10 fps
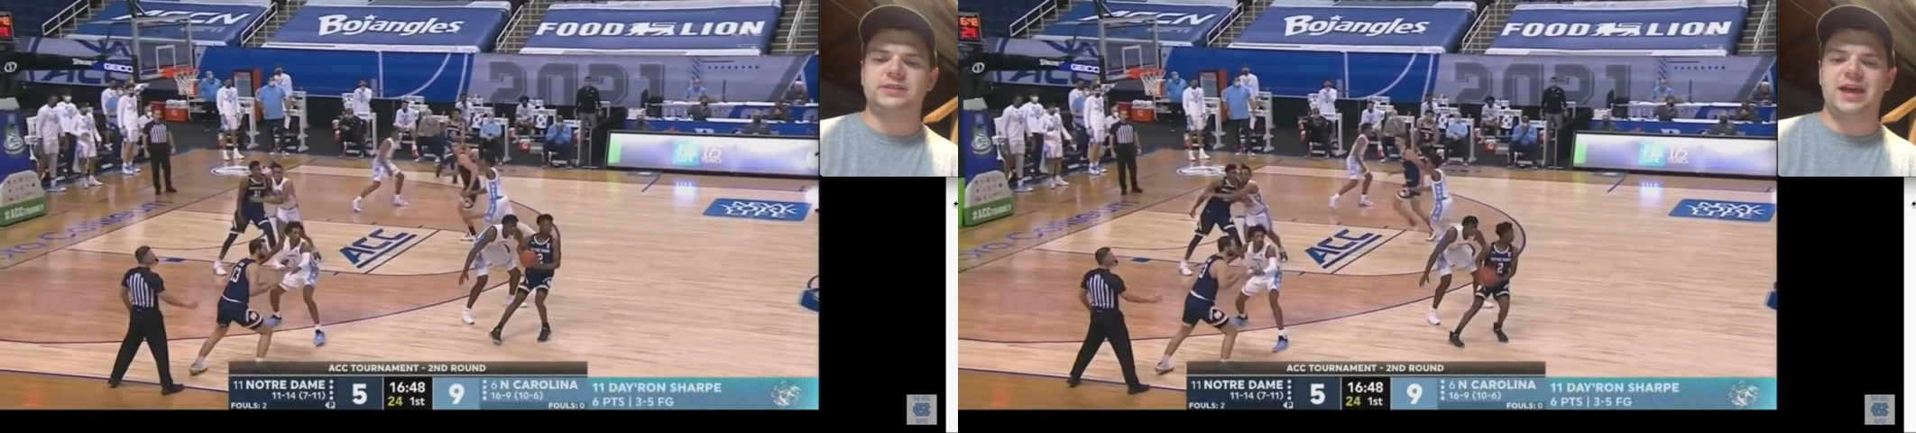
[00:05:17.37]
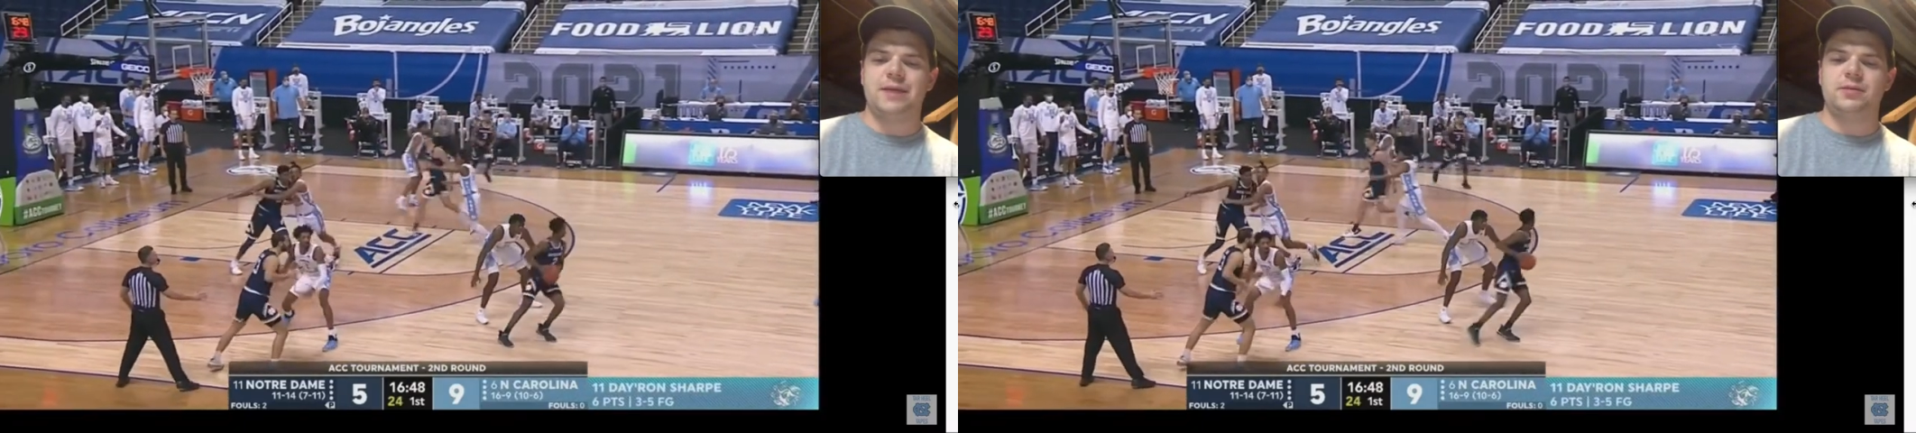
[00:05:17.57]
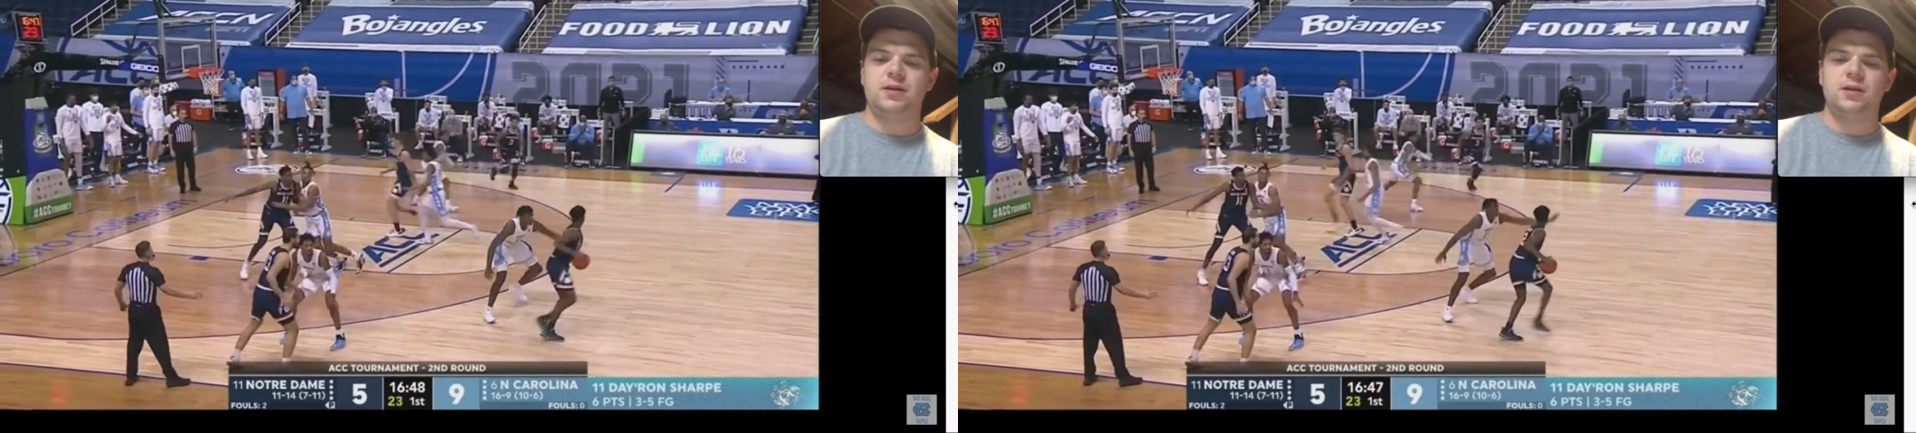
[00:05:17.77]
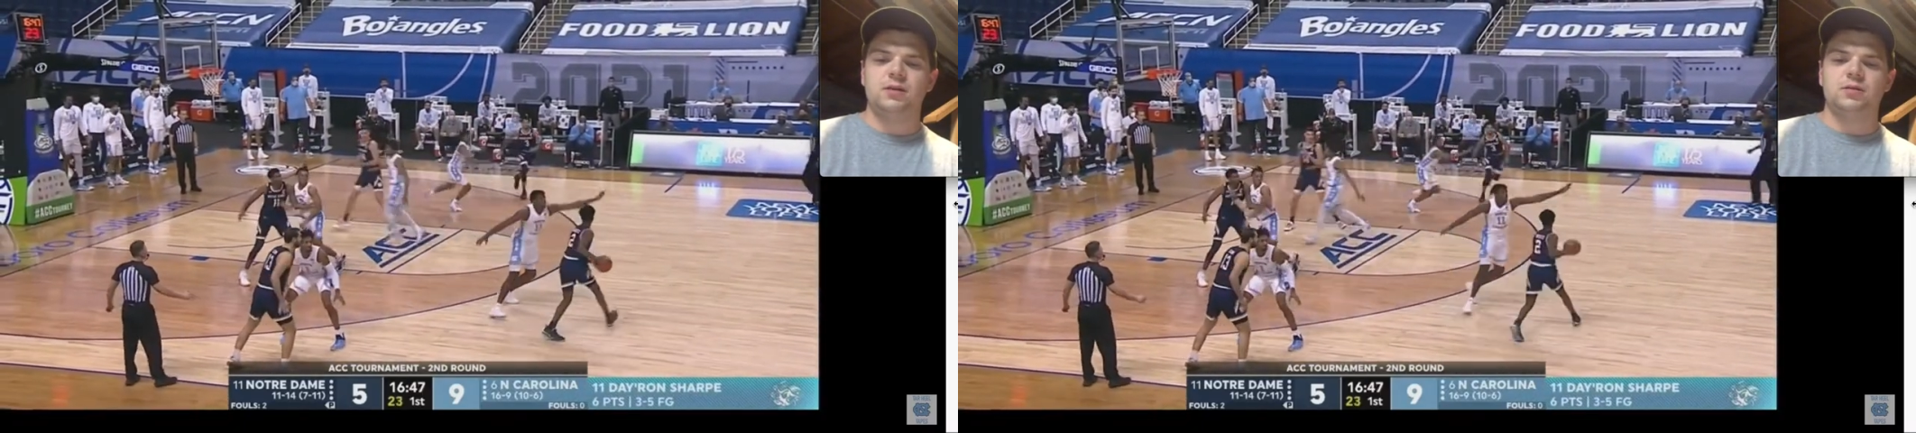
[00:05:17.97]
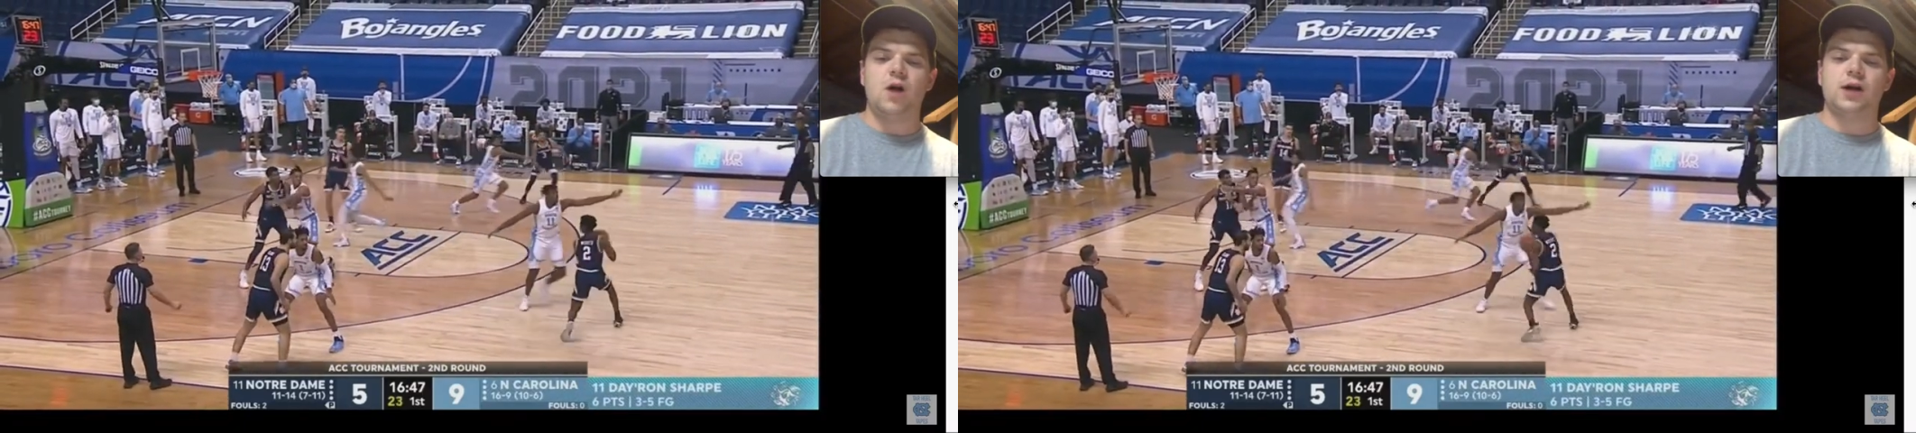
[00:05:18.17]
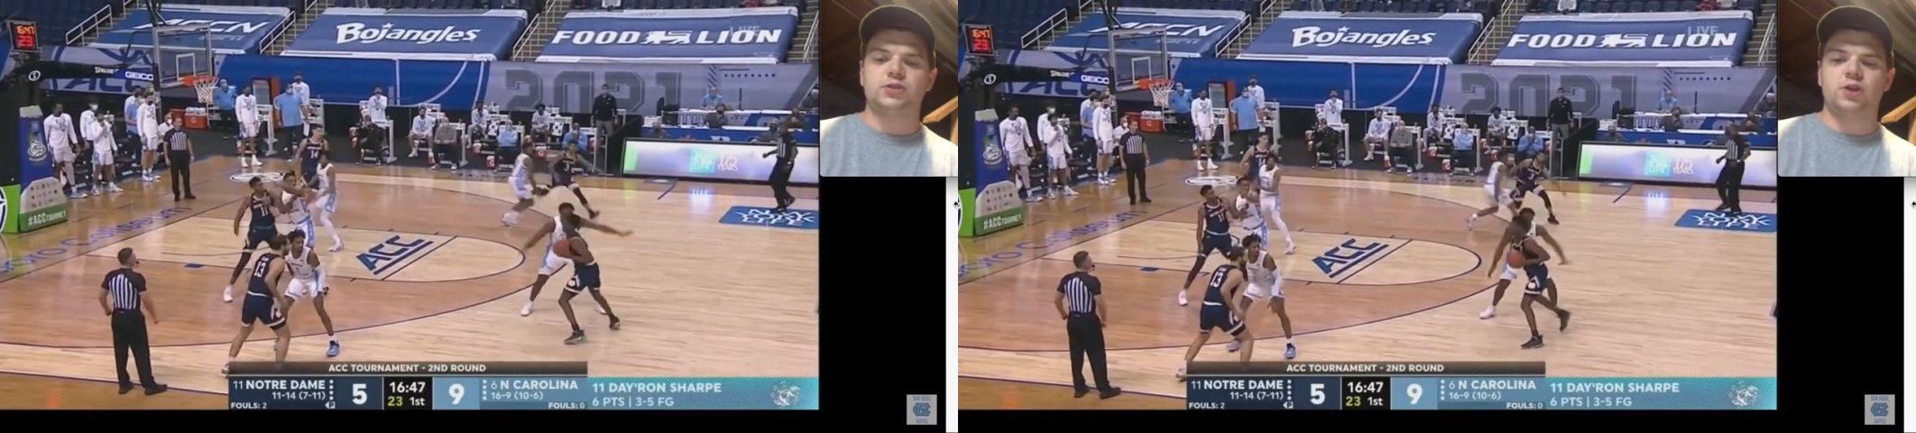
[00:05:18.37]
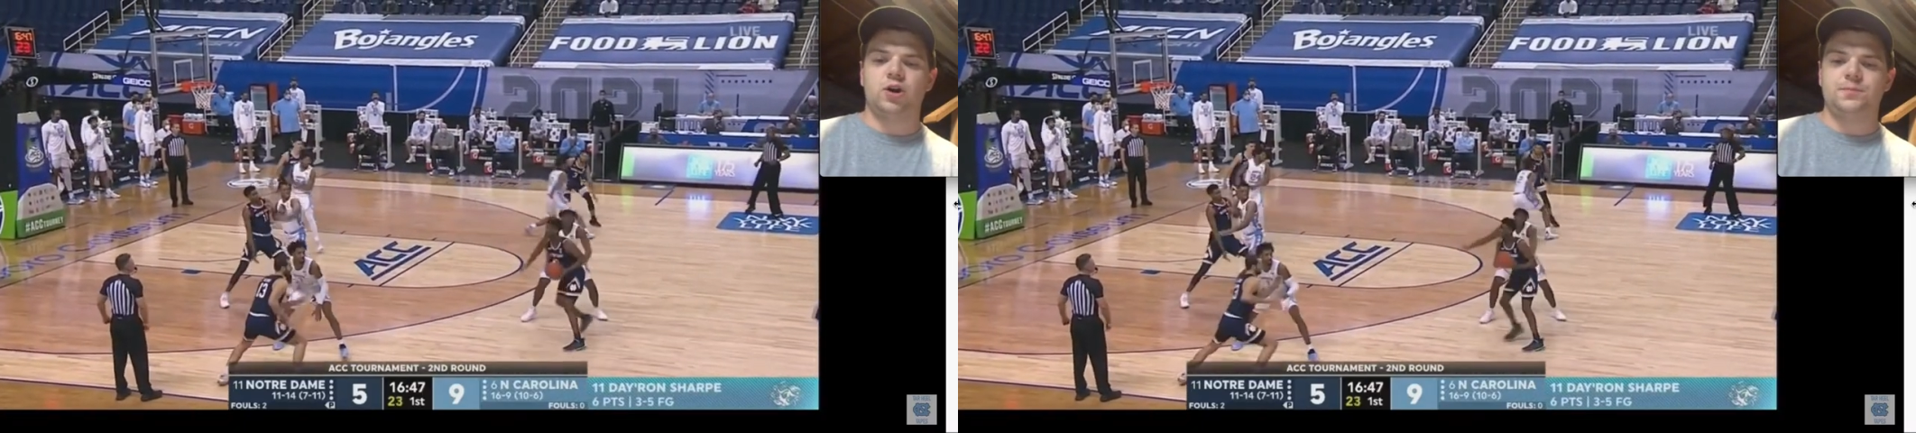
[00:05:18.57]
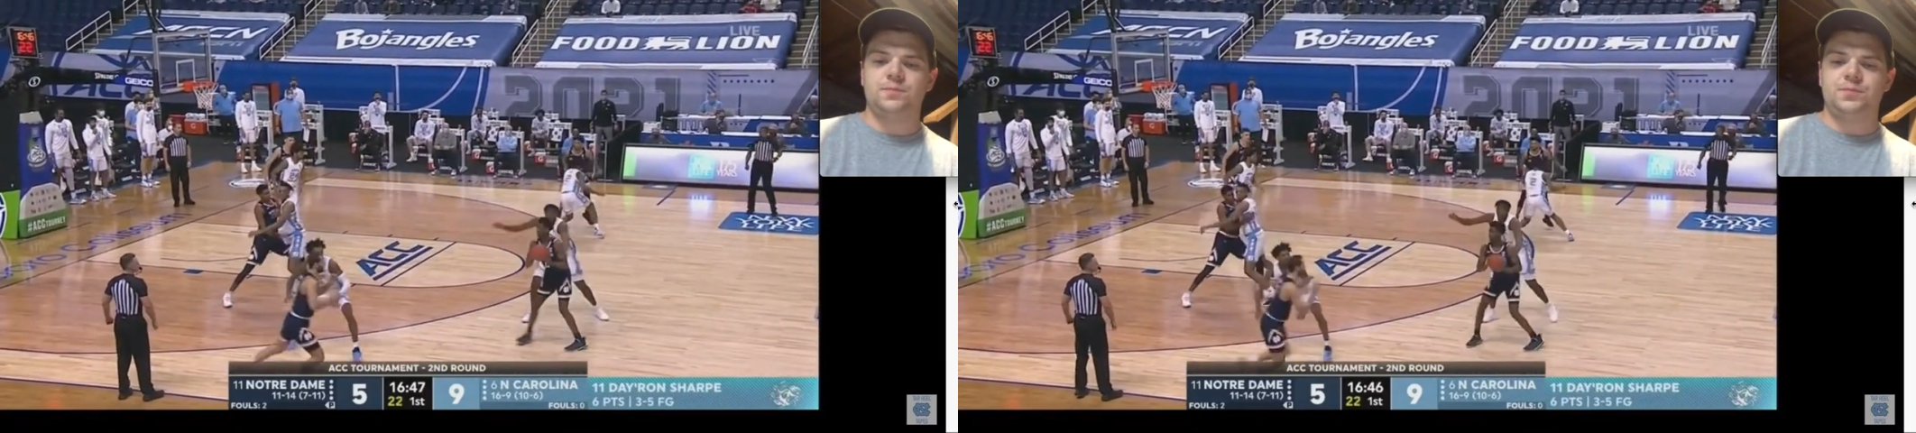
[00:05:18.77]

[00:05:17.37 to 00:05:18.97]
game long term.